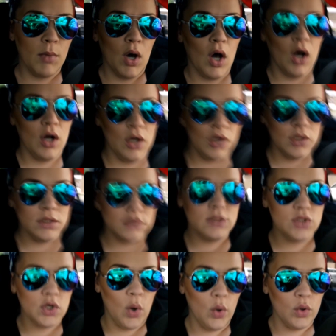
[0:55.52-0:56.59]
all
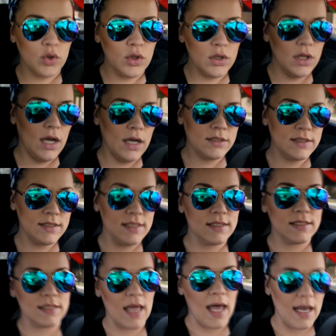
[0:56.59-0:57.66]
total loss
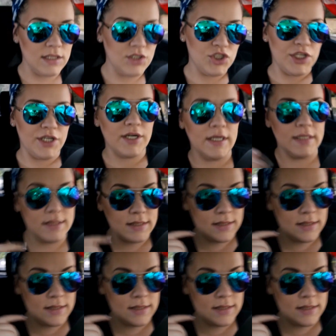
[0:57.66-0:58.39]
since last year is